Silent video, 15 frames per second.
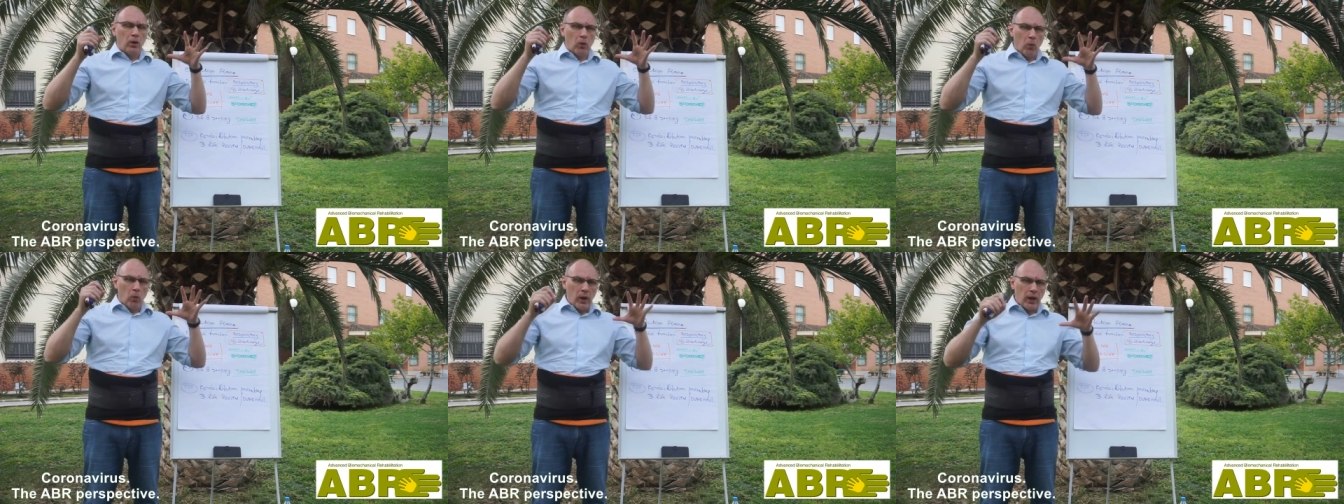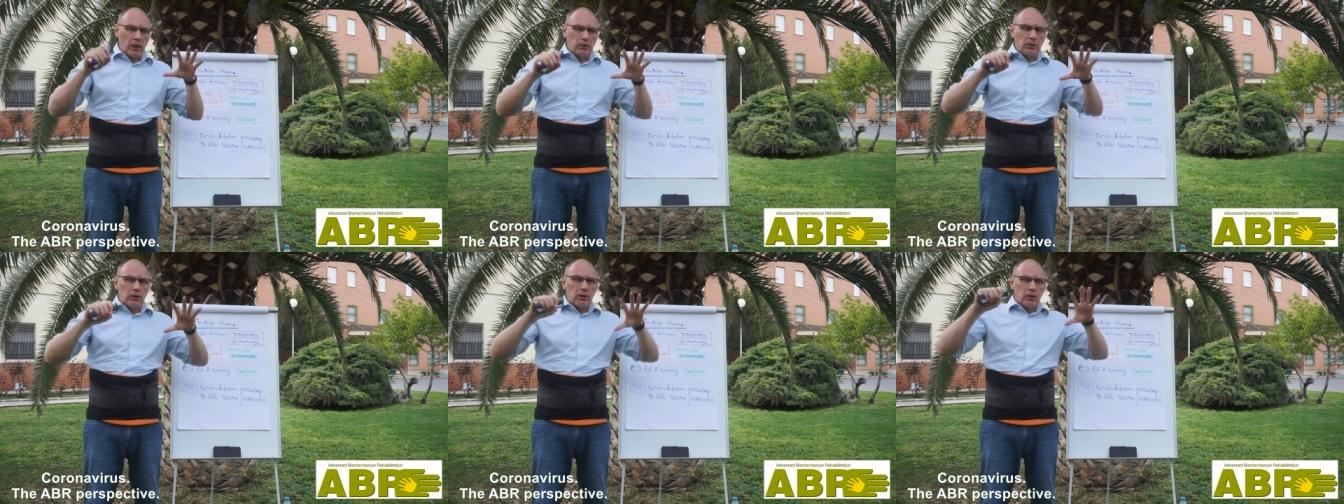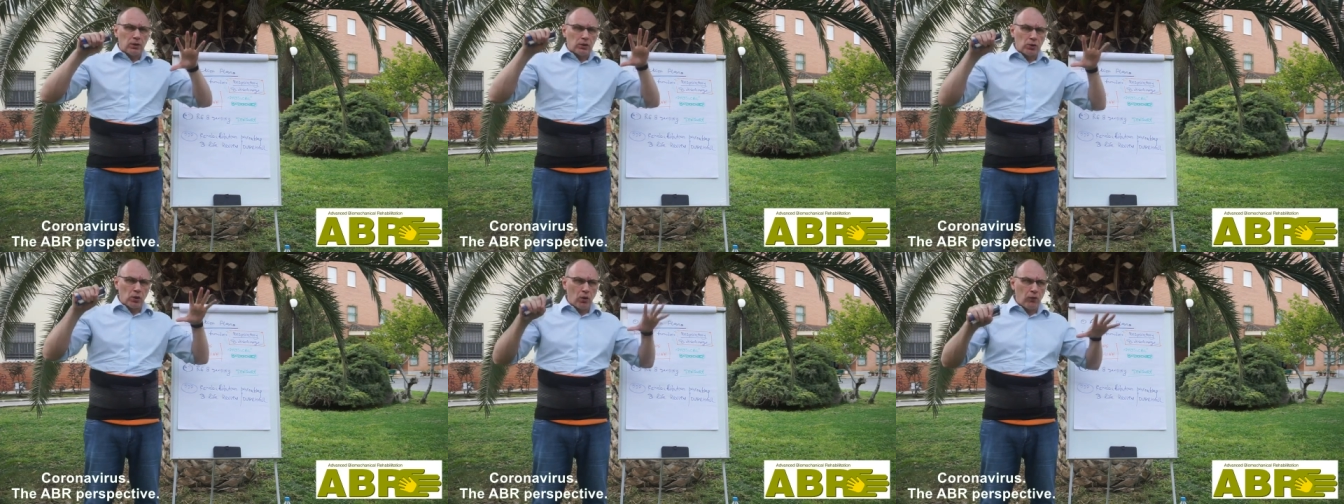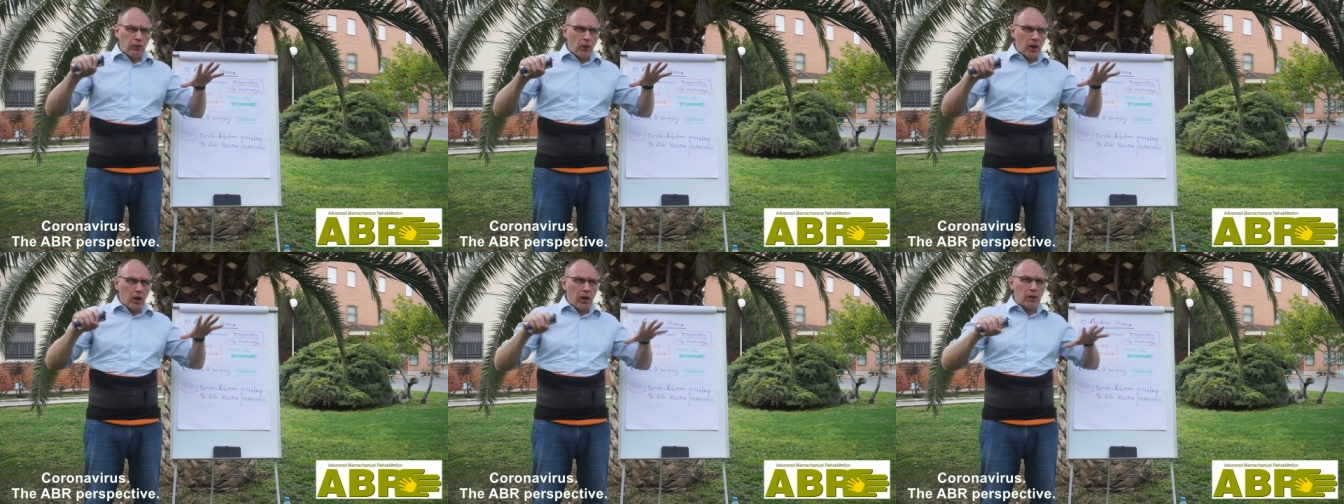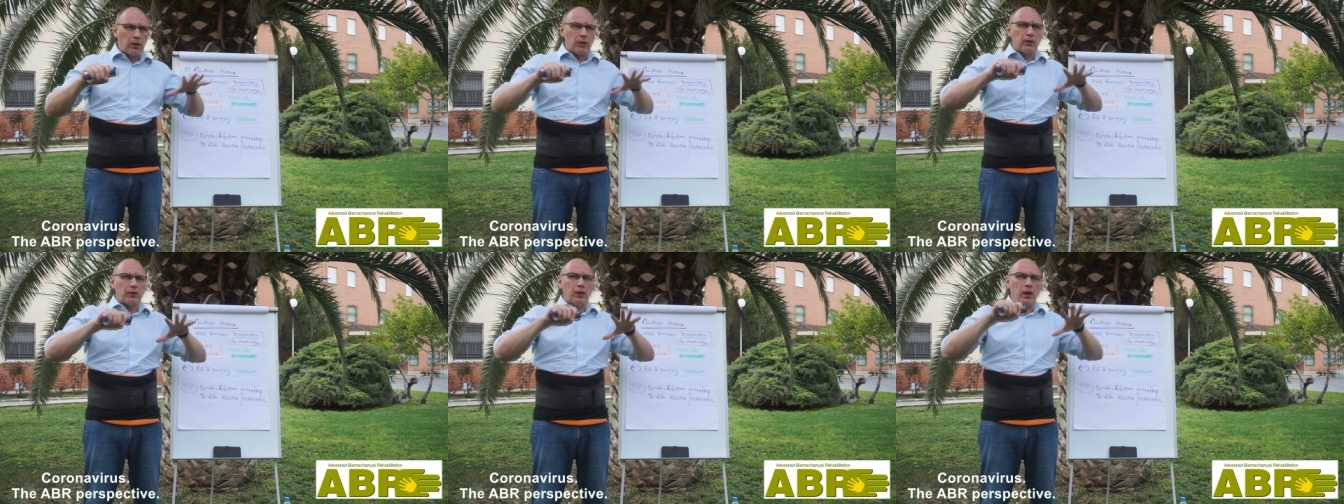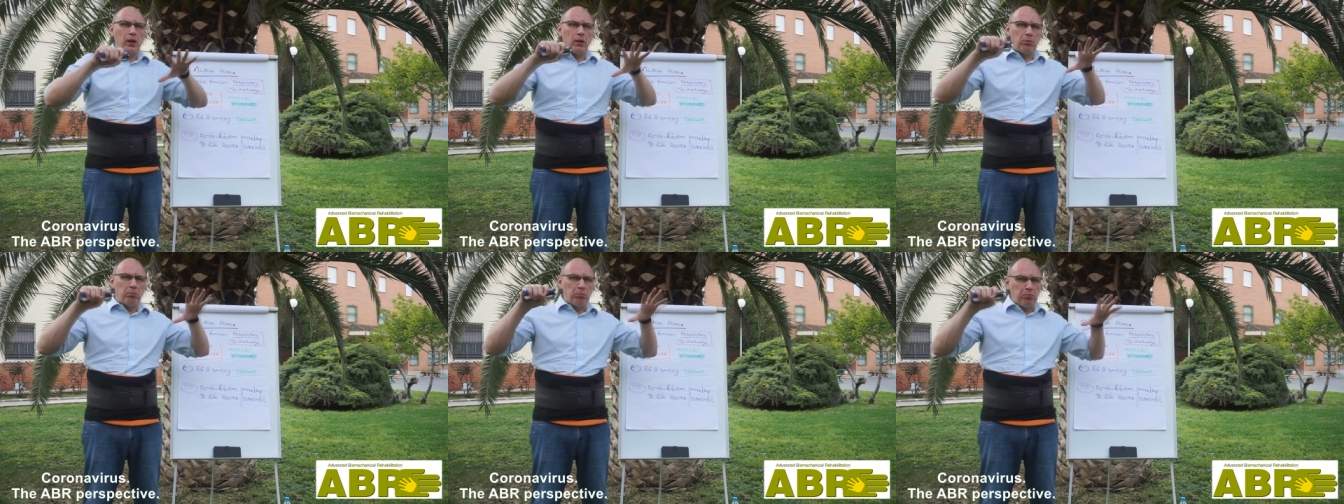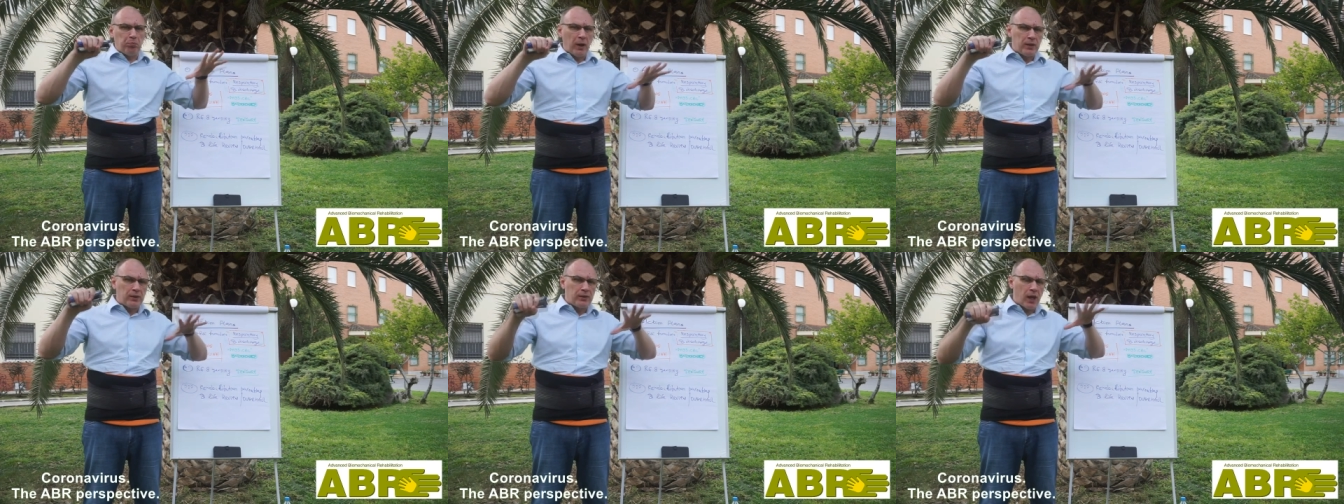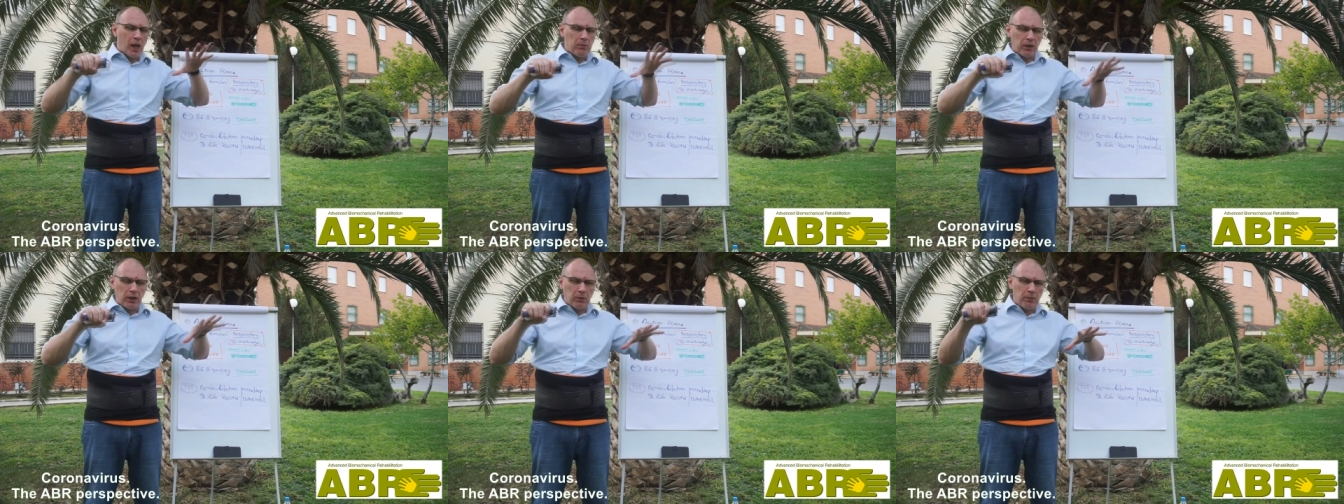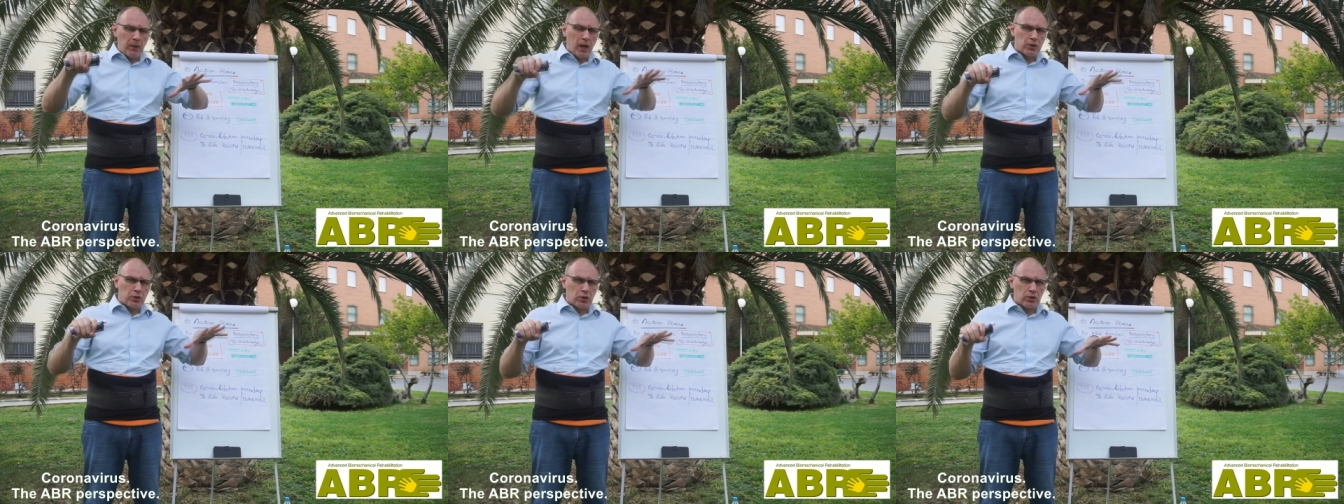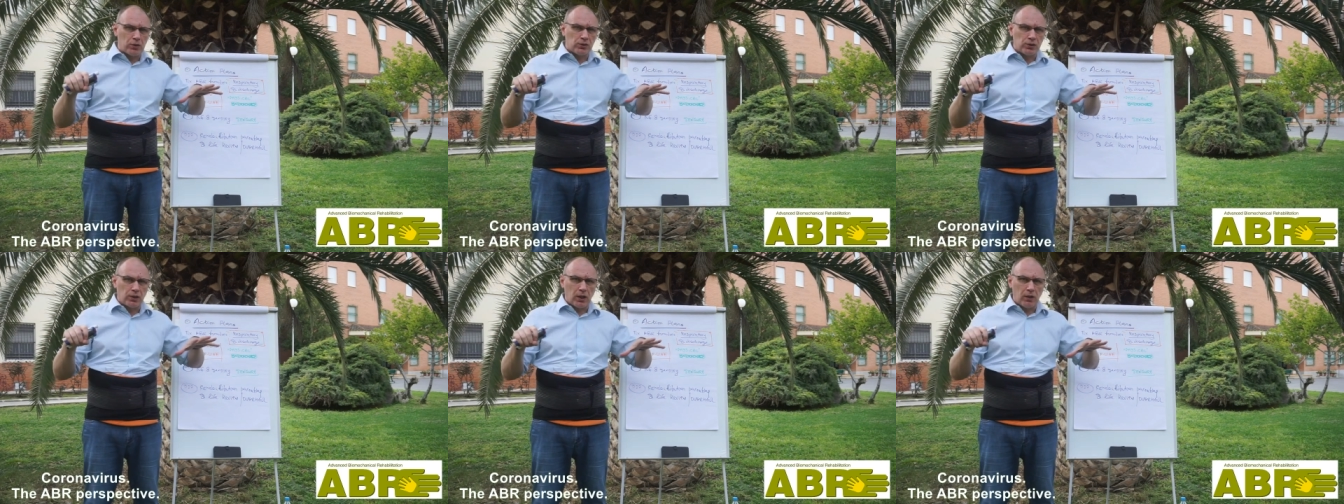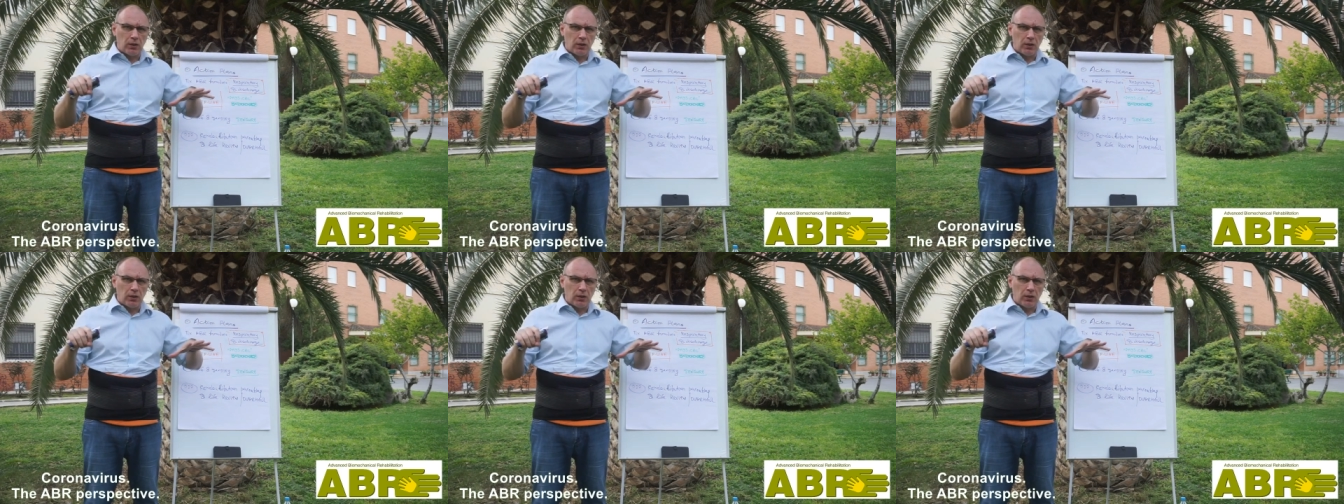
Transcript: when so far the pandemic measures